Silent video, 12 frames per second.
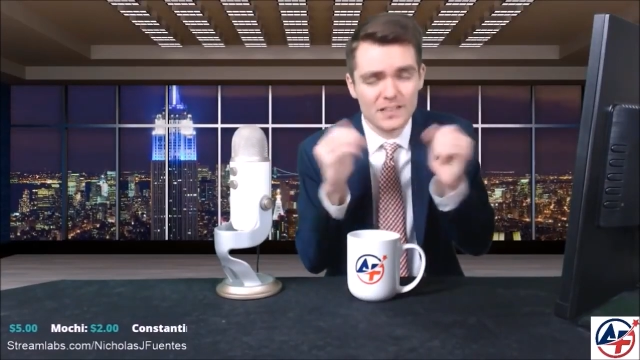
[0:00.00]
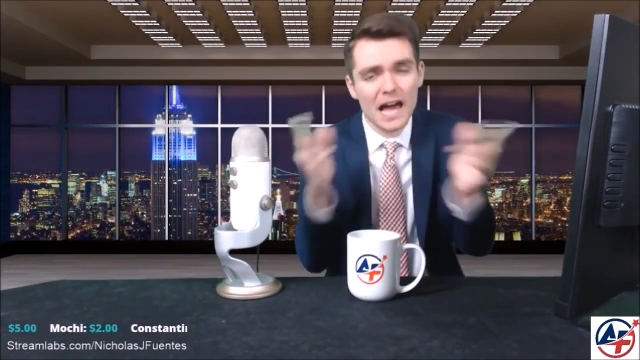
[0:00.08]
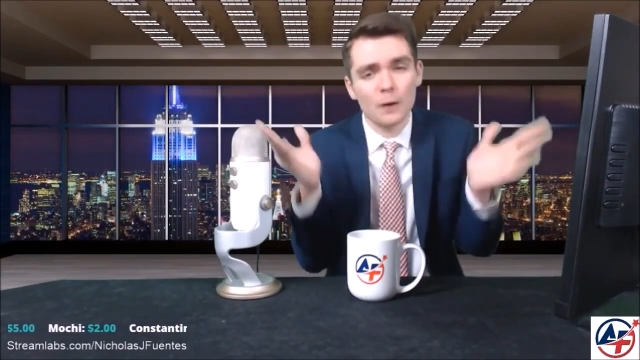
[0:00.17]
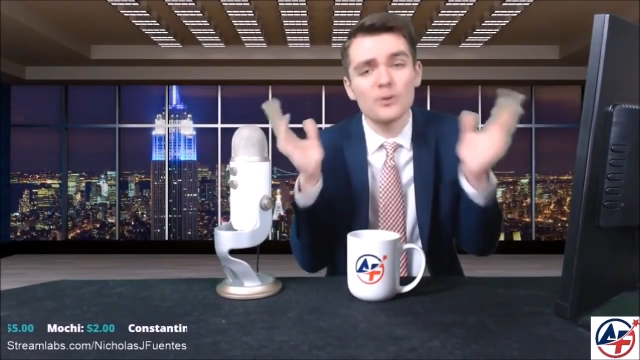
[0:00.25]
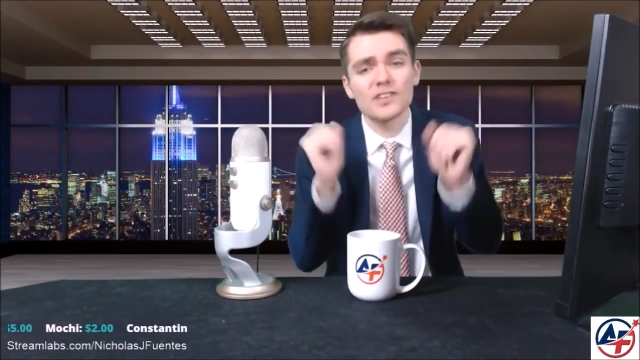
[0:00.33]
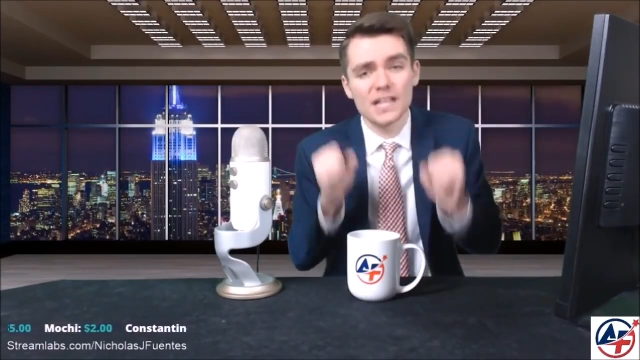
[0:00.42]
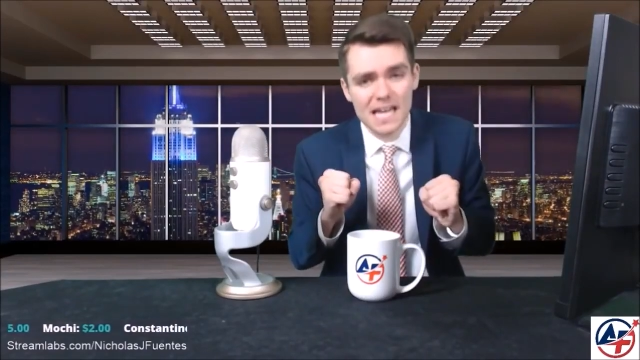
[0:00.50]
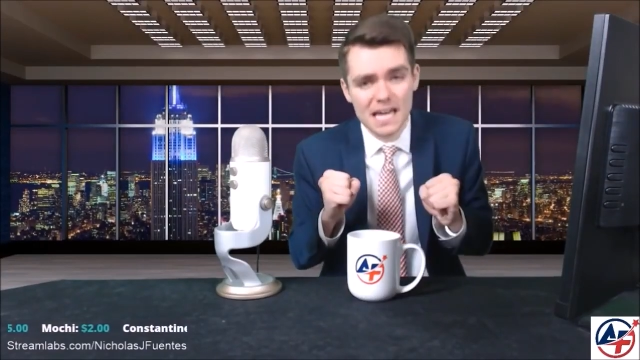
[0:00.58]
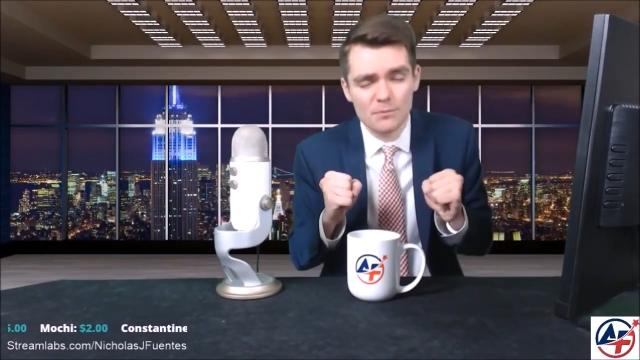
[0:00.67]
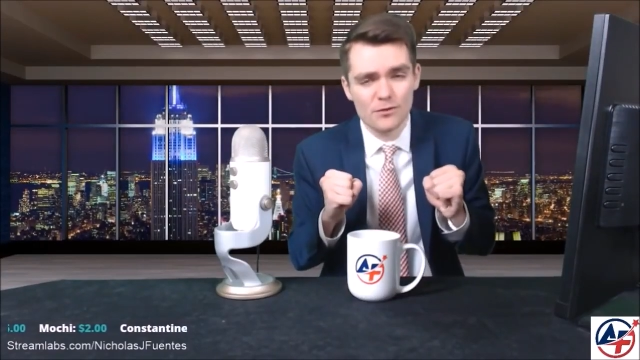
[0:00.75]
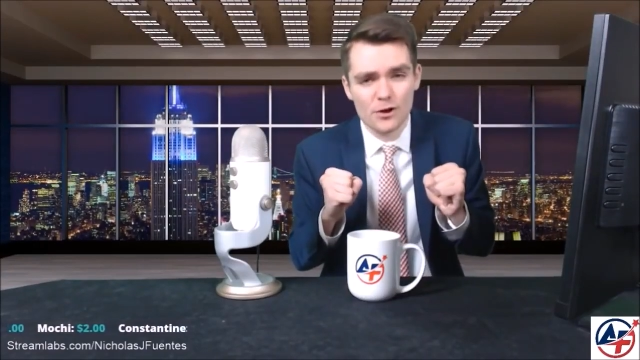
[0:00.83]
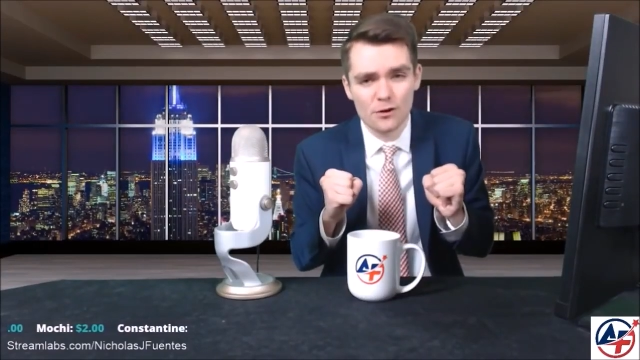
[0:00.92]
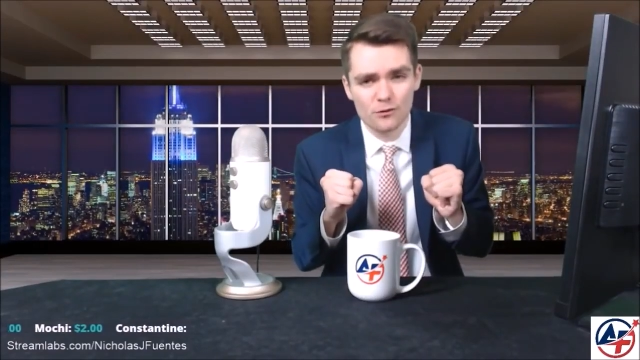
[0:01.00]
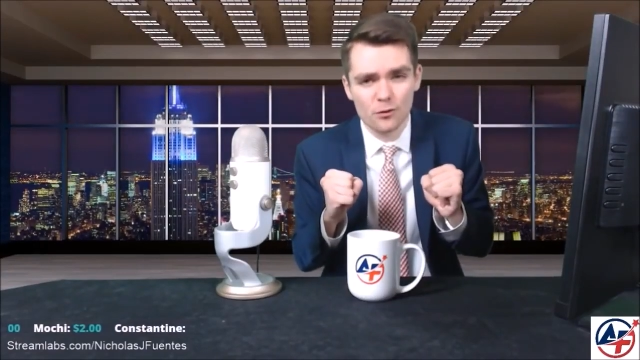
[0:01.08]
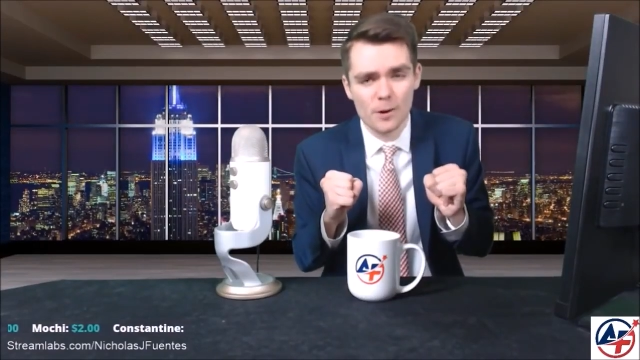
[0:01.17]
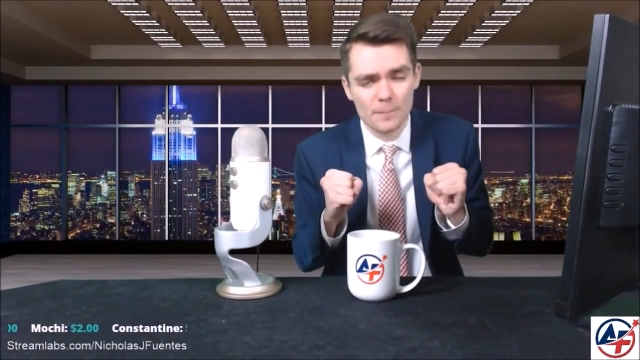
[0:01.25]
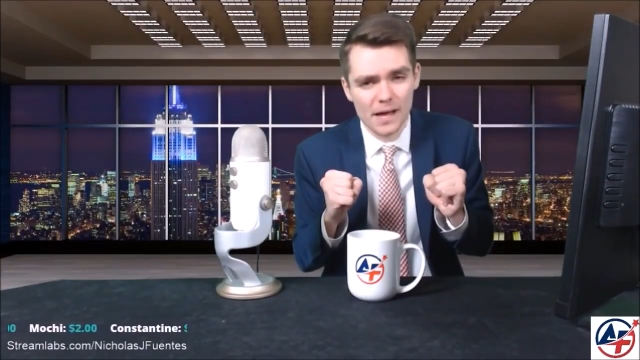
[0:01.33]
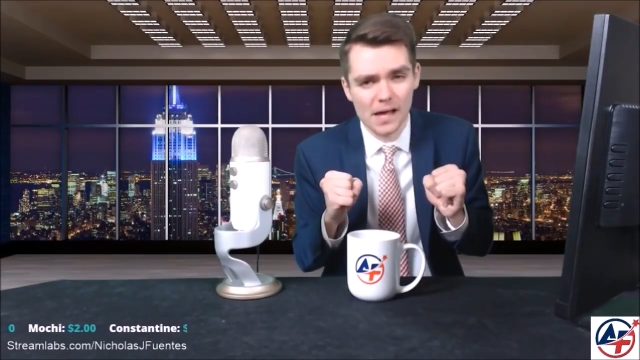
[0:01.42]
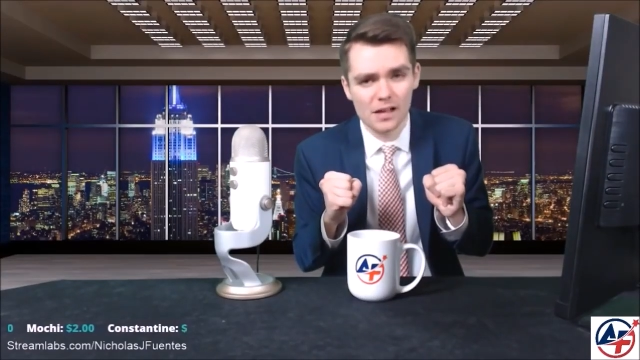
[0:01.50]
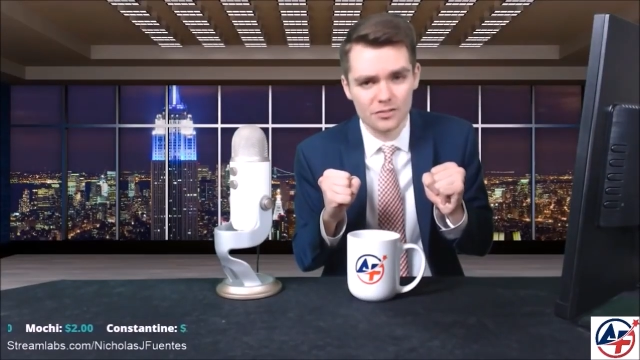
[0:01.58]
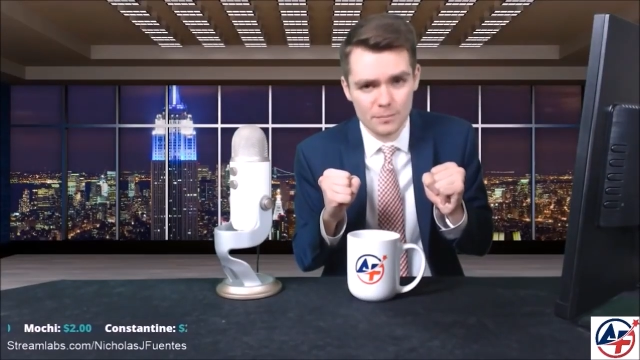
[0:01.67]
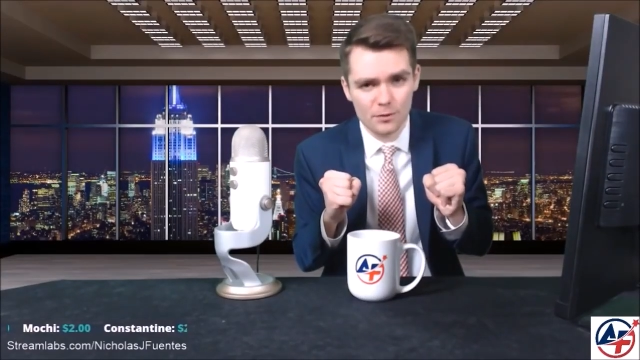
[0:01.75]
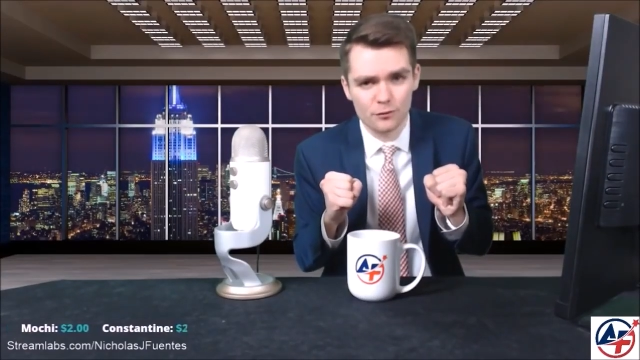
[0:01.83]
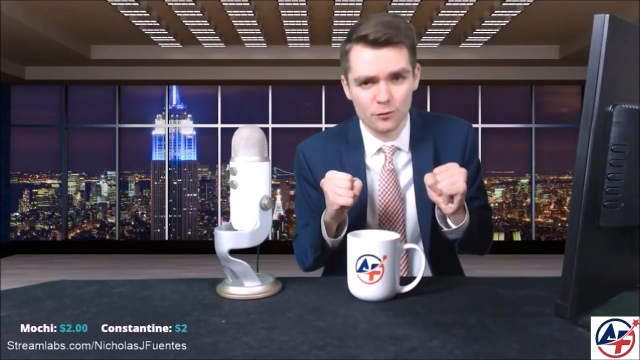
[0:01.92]
That was the name of their foreign
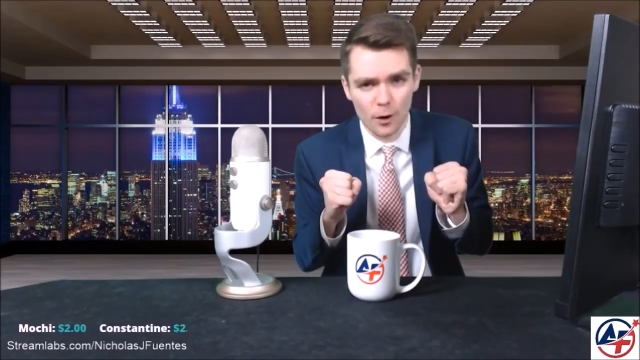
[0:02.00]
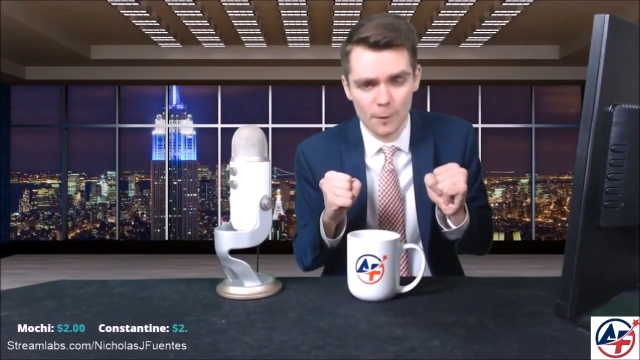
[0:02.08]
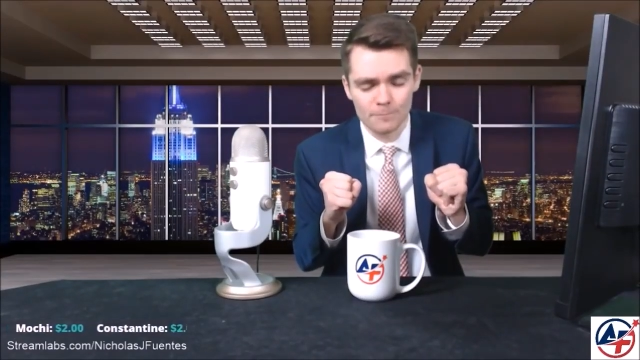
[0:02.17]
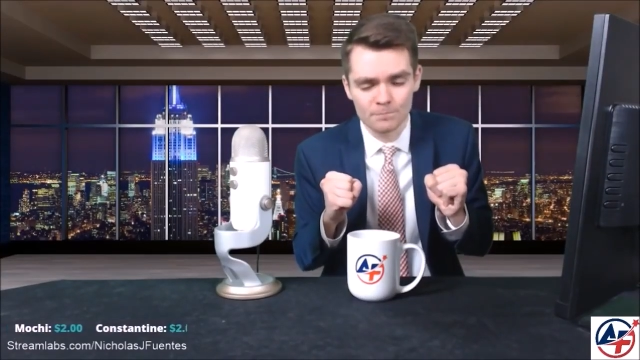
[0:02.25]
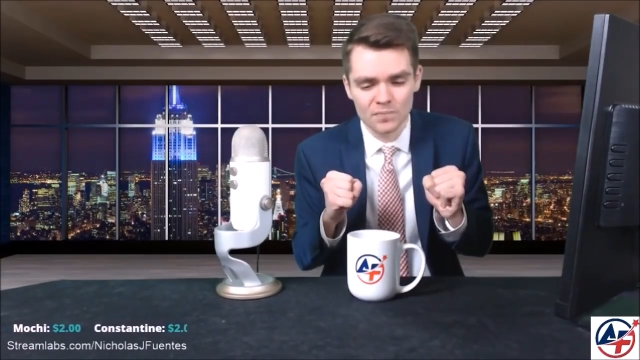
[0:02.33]
policy before.